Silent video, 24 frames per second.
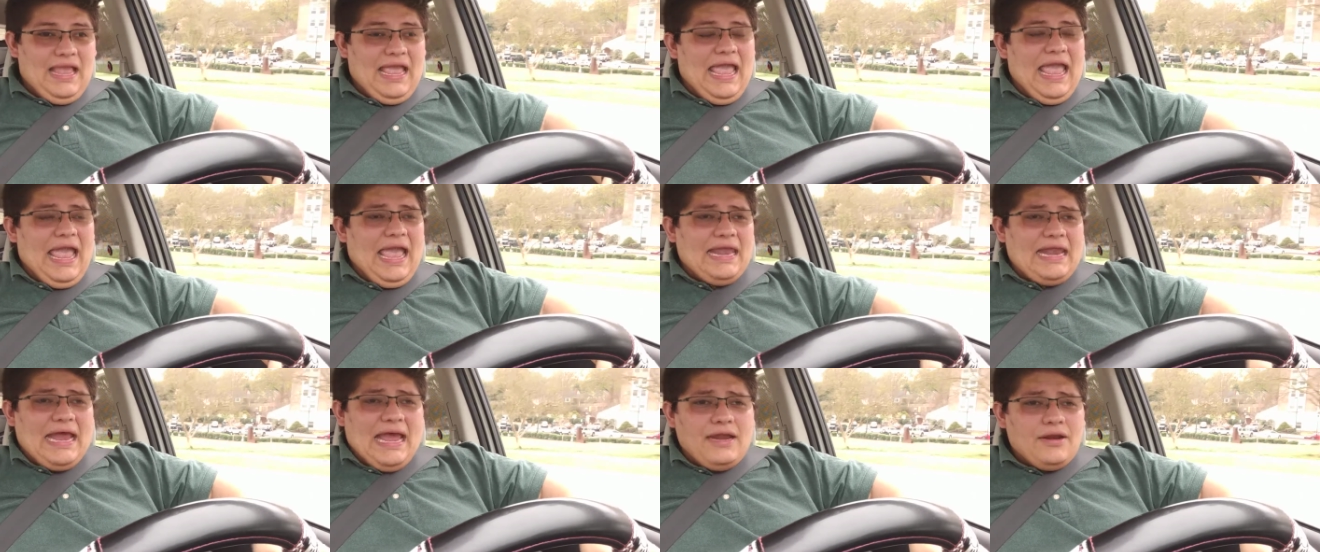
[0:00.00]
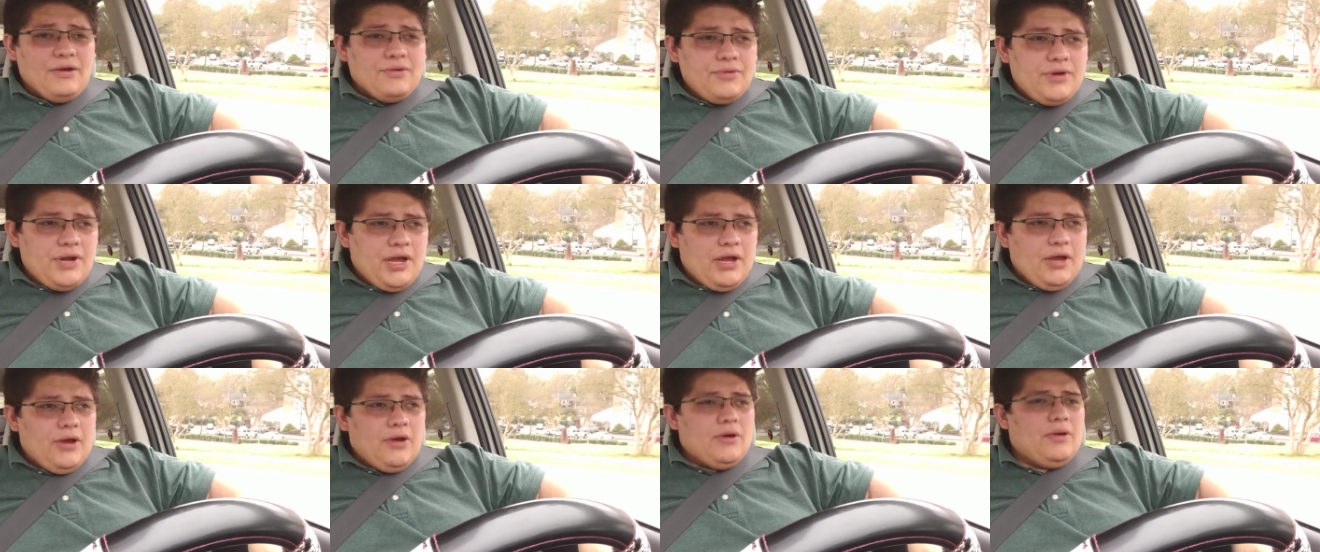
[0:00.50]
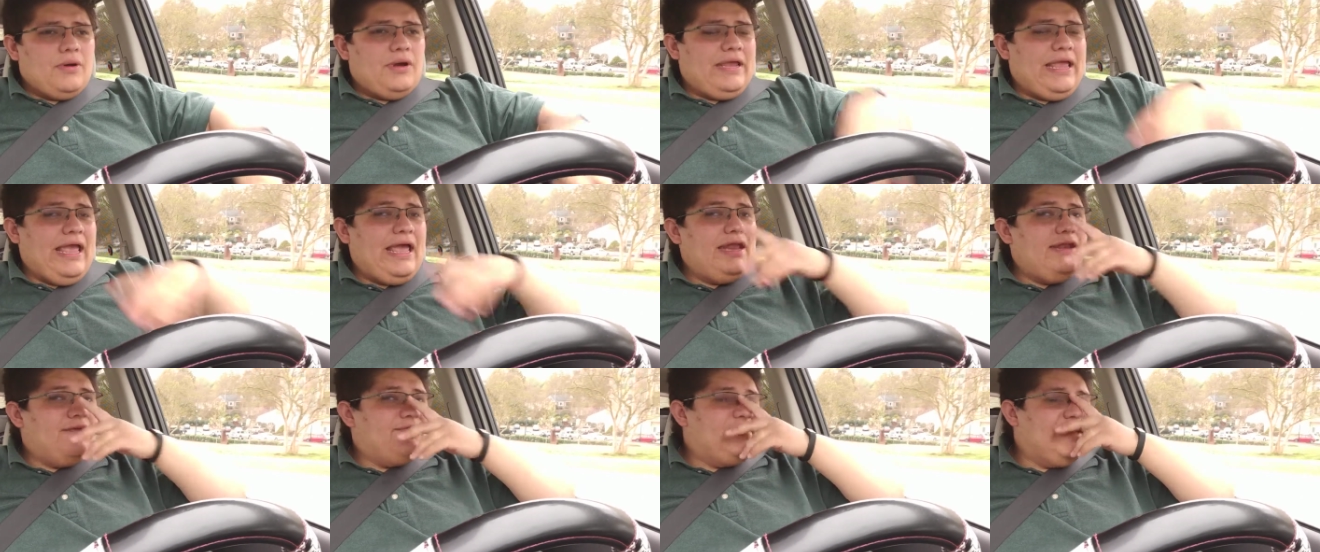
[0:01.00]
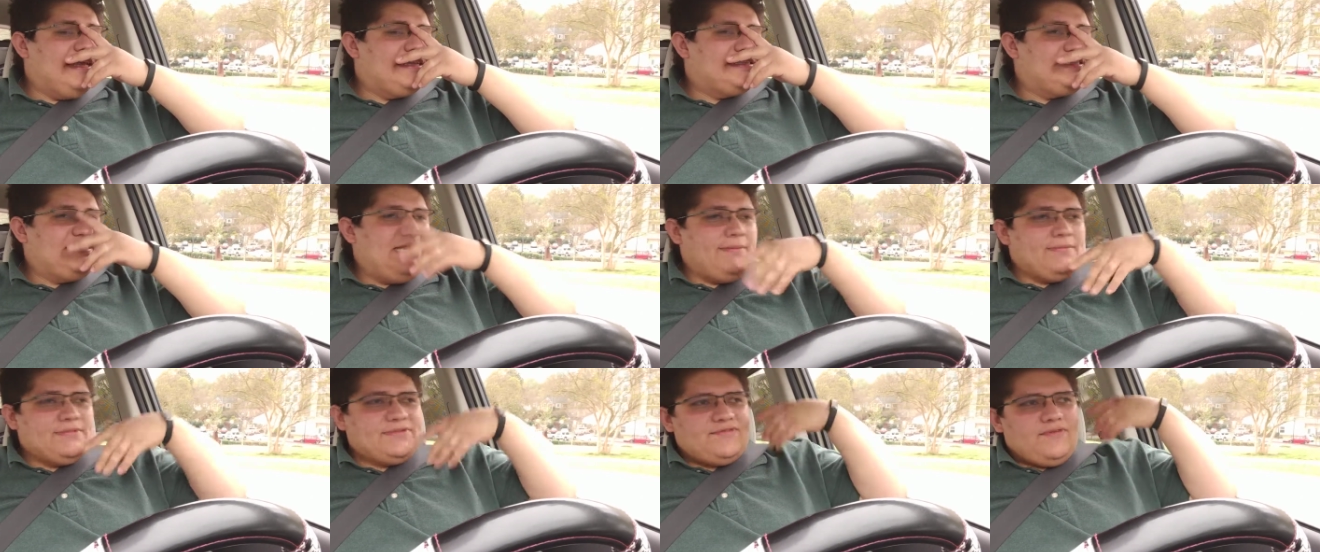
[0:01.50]
And I don't know, again, if that
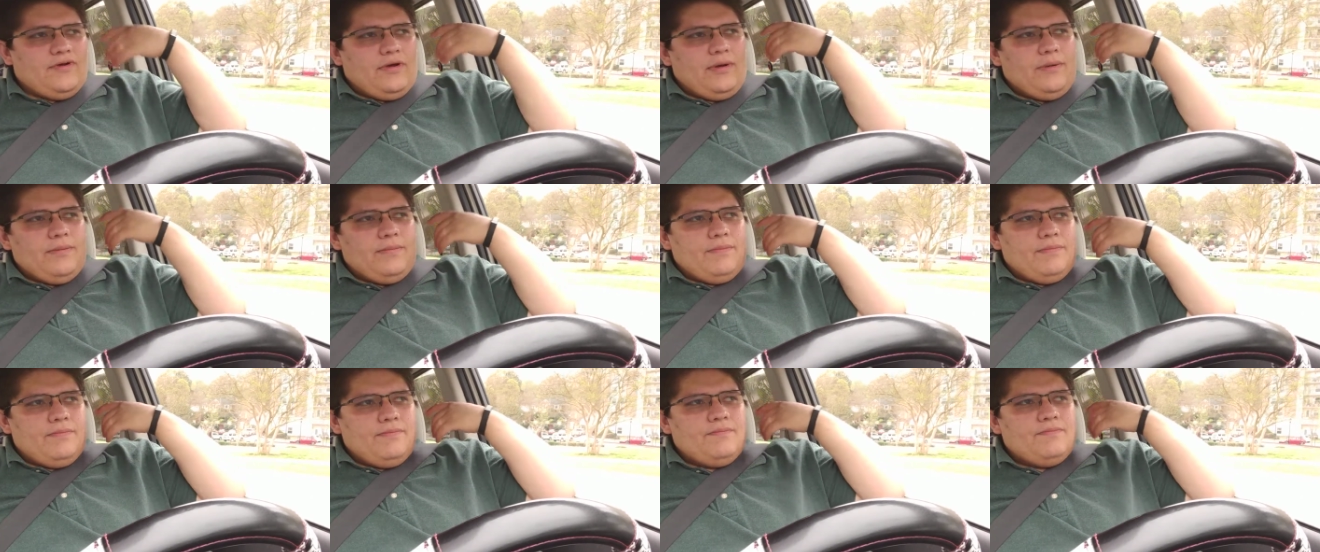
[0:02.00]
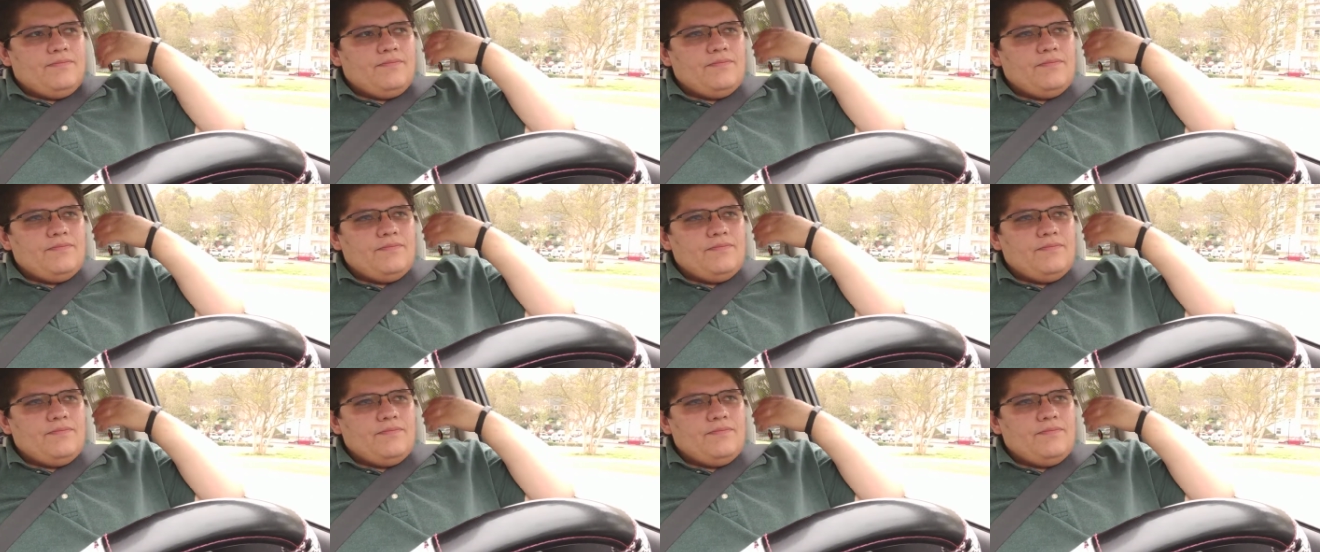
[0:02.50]
stems from